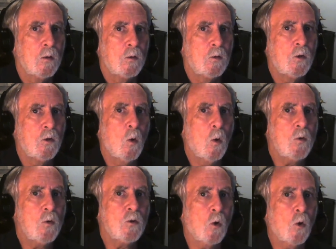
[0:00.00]
do you know
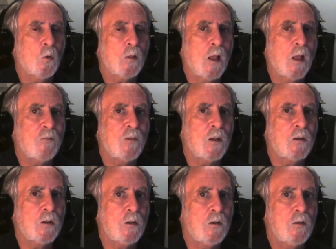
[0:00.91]
when your old life
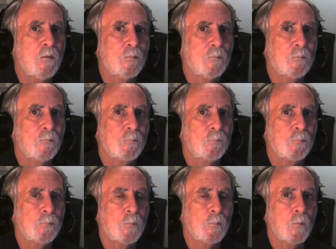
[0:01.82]
ended?
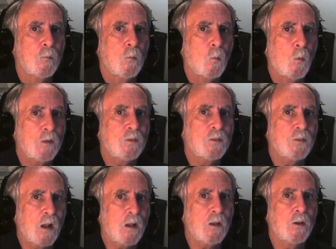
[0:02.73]
1
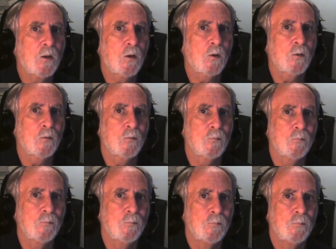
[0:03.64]
second ago.
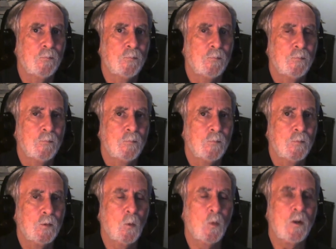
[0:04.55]

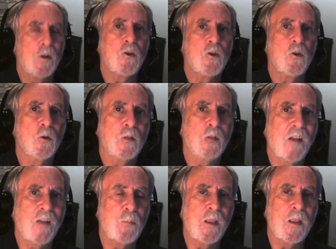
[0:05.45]
So when did your new
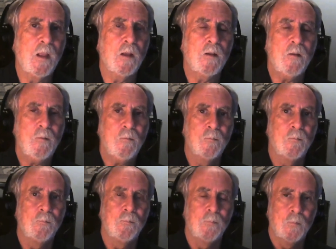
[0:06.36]
life begin?
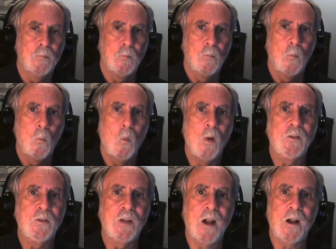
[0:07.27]
1
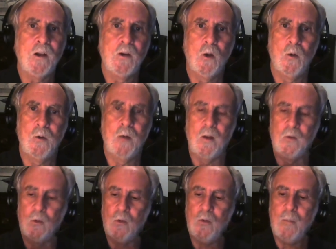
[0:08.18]
second ago. Now
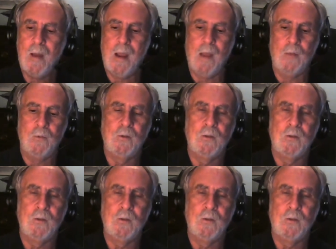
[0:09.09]
do the math.